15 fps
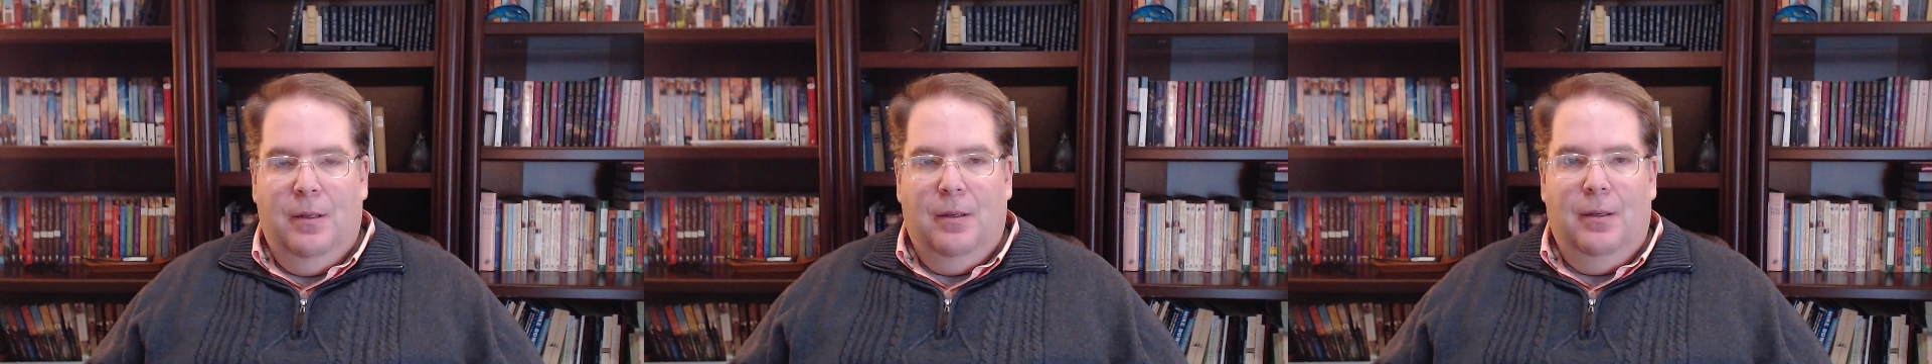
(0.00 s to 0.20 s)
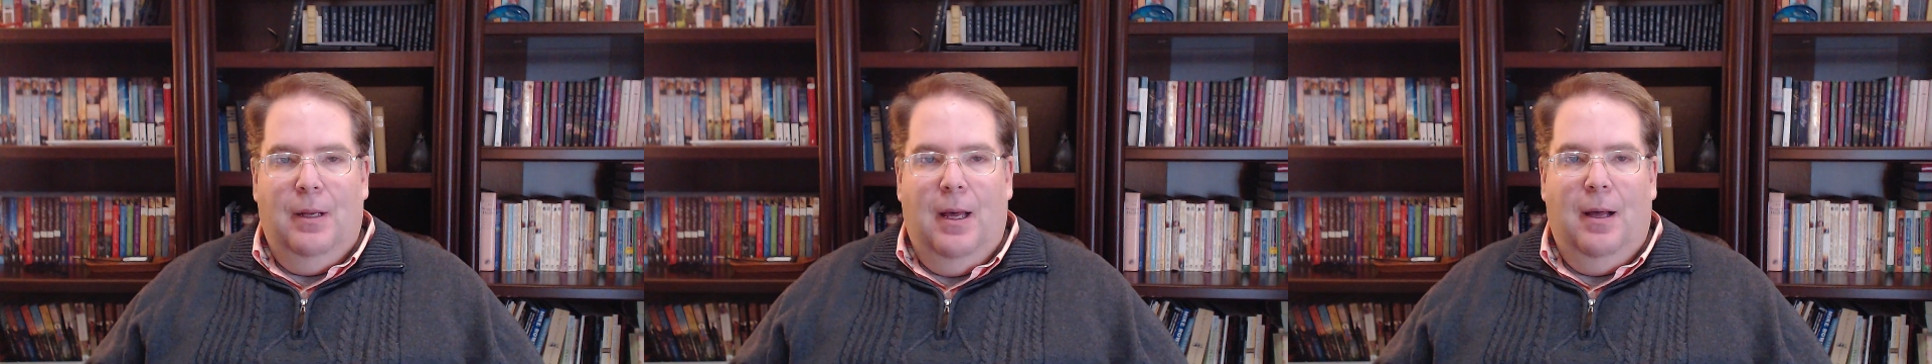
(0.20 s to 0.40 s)

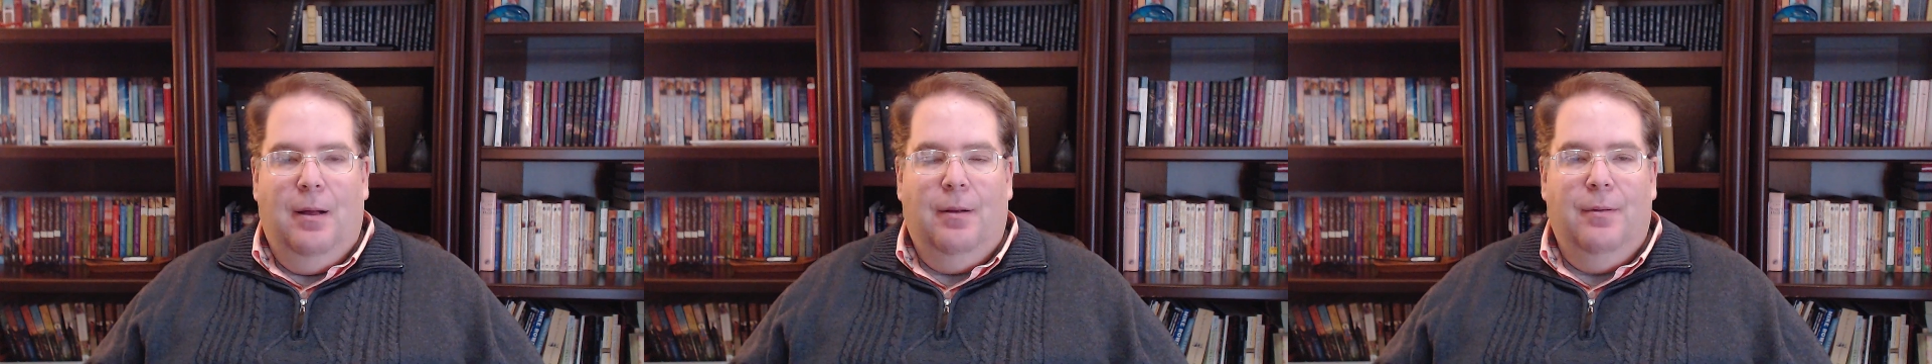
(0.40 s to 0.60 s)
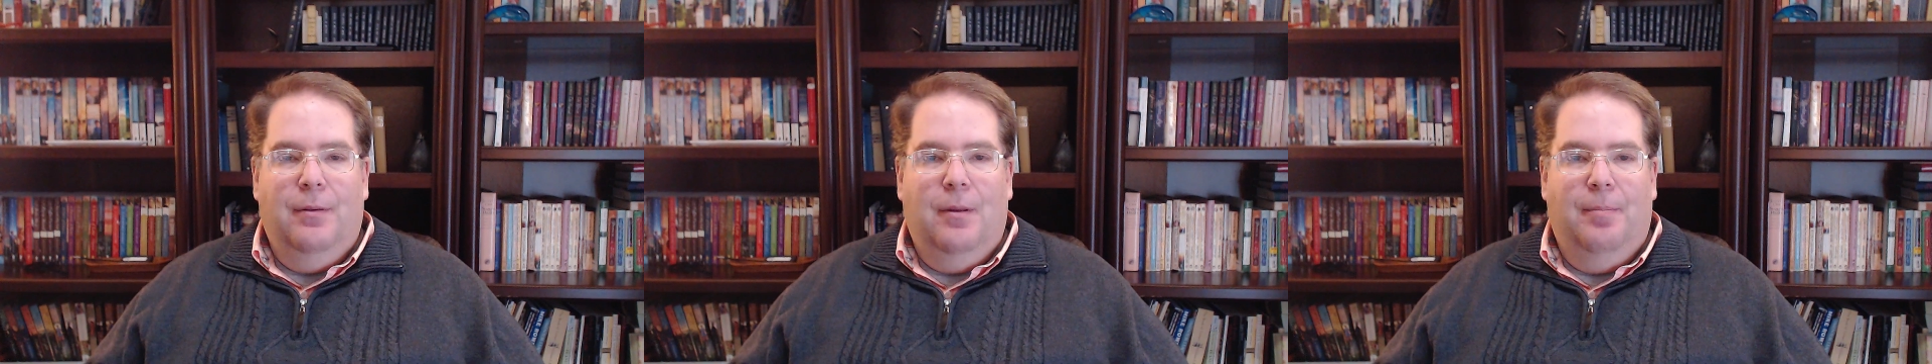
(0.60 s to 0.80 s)

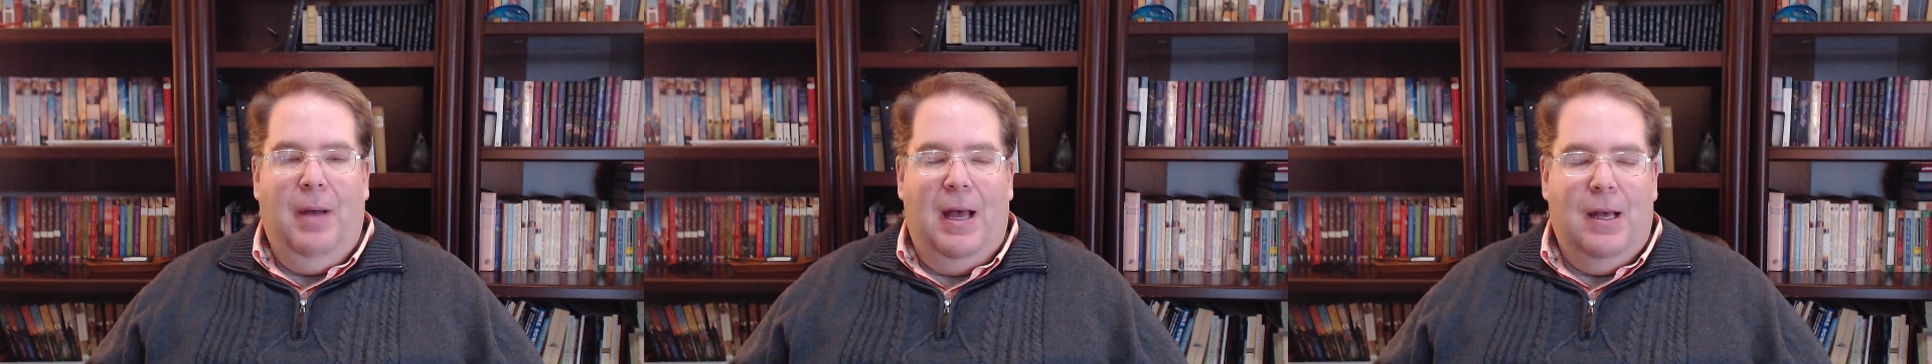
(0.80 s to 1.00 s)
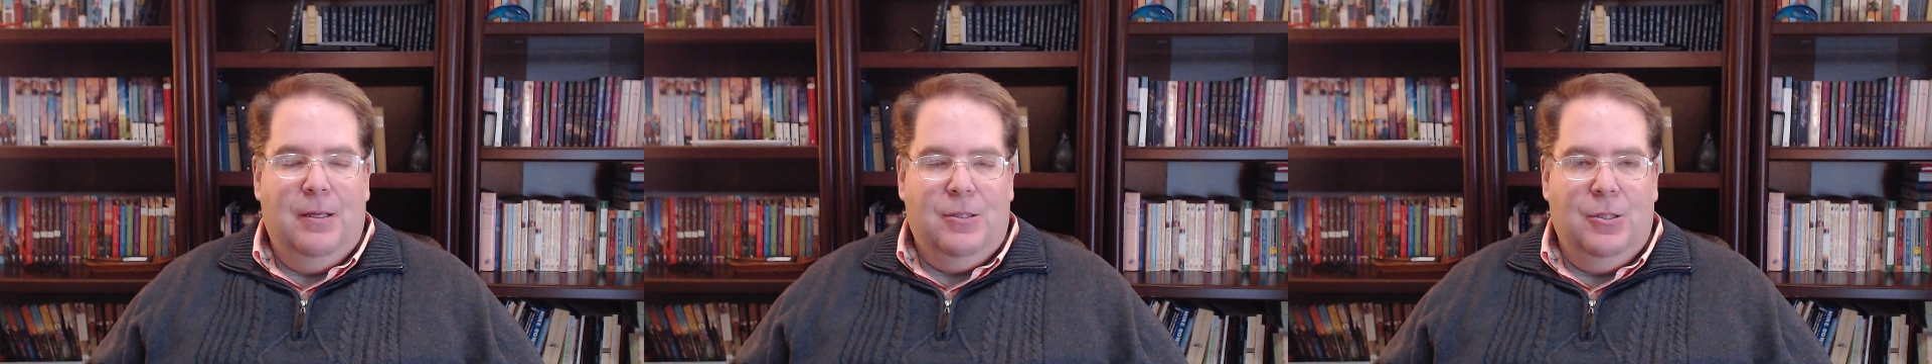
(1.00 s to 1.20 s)
Now, the
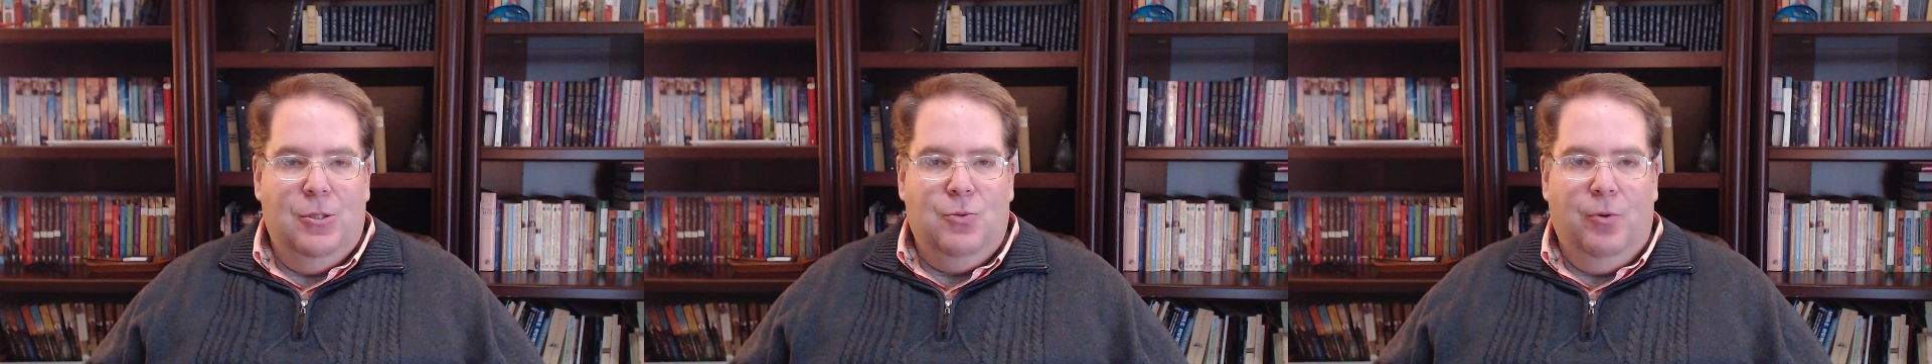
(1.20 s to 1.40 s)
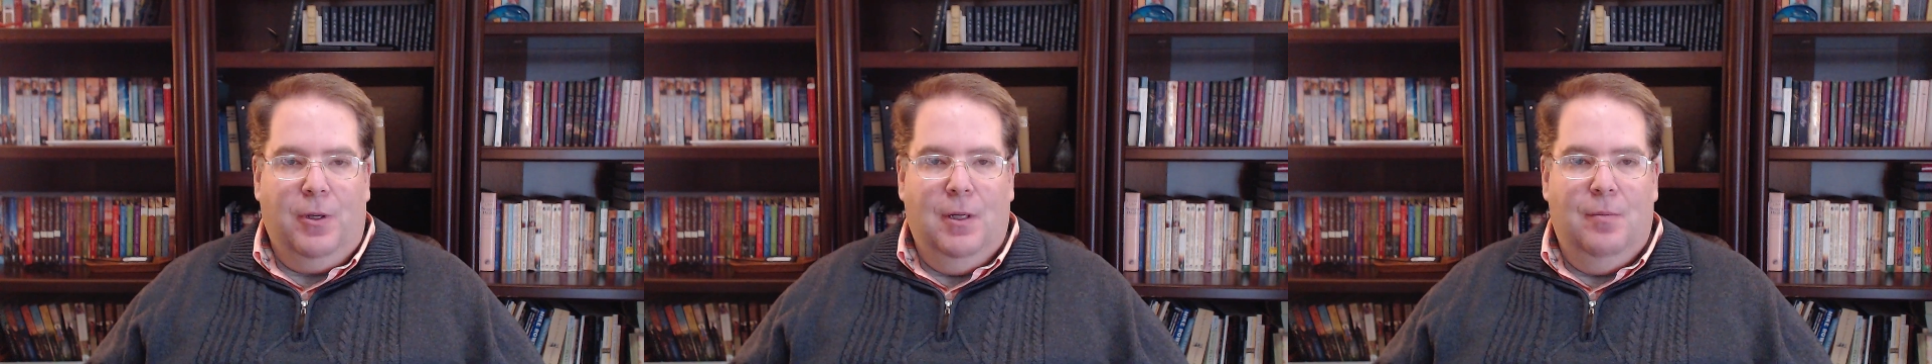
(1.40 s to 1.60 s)
passage
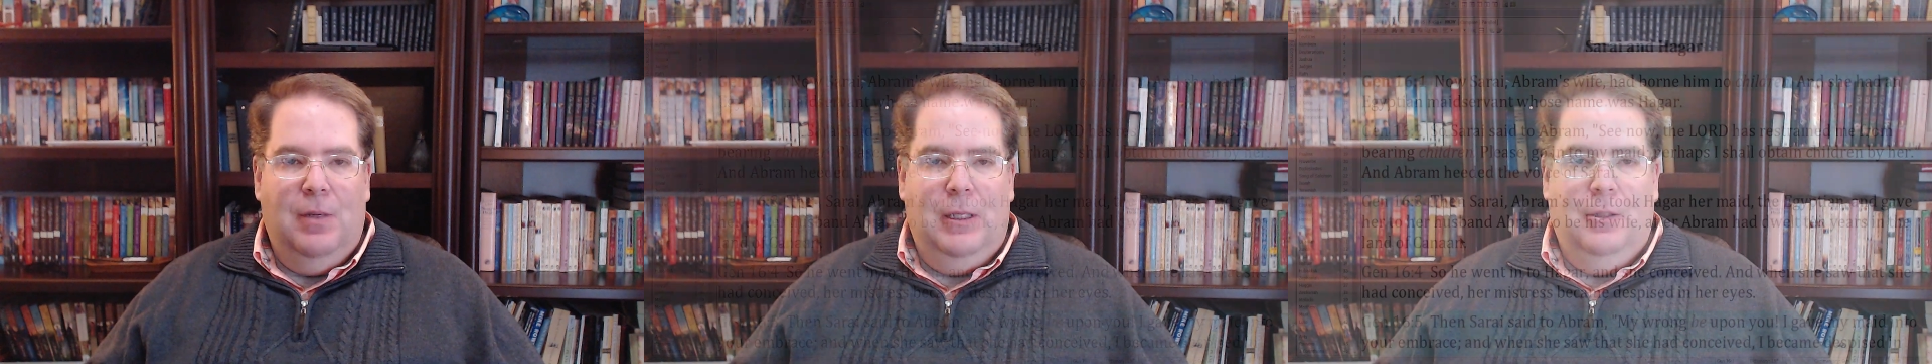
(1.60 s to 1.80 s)
we're going to be